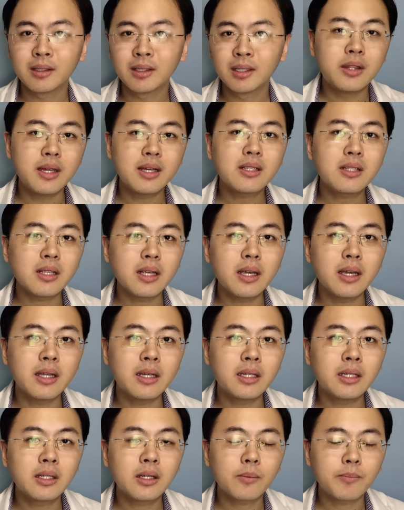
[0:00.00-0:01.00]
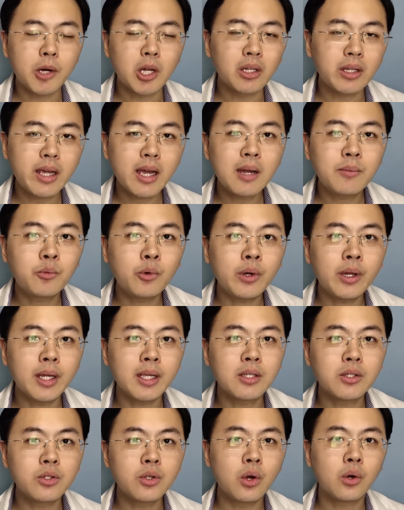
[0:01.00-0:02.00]
This in polyamory
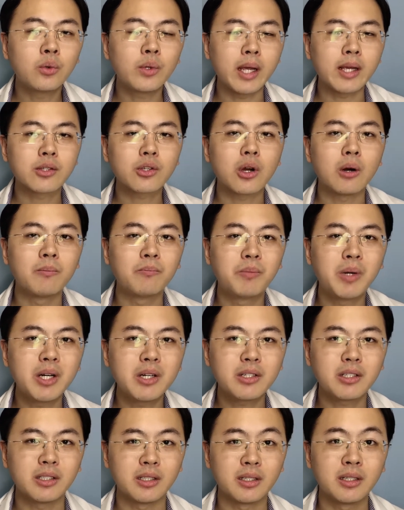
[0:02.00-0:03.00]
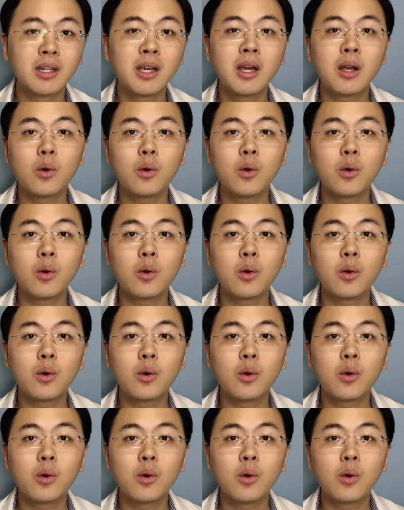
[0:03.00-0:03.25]
is known as compersion,